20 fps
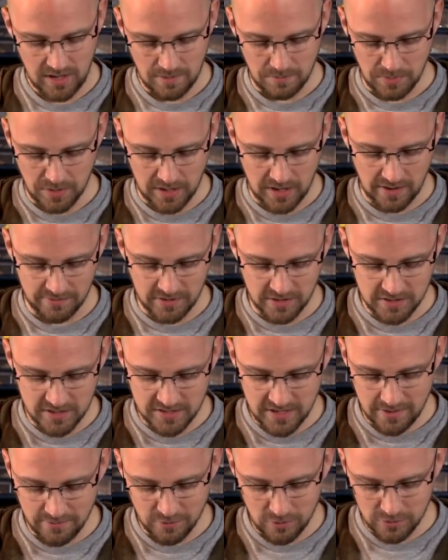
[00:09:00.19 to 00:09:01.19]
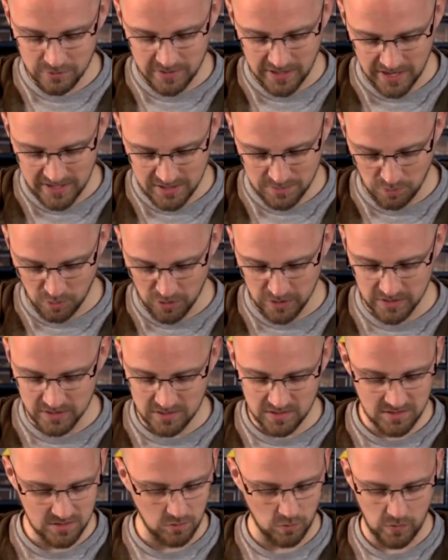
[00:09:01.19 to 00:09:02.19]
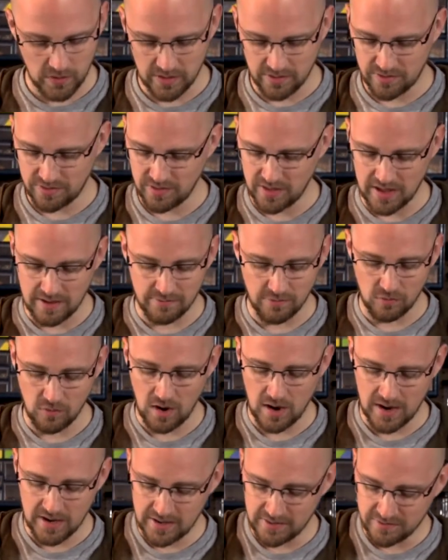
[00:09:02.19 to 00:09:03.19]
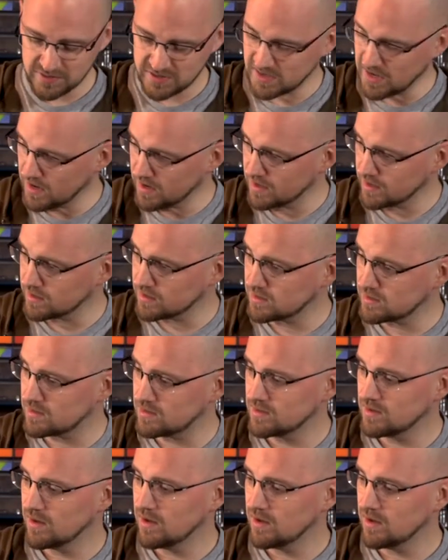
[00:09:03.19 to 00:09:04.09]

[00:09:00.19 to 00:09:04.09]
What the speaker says: but I've done several test prints with a variety of settings.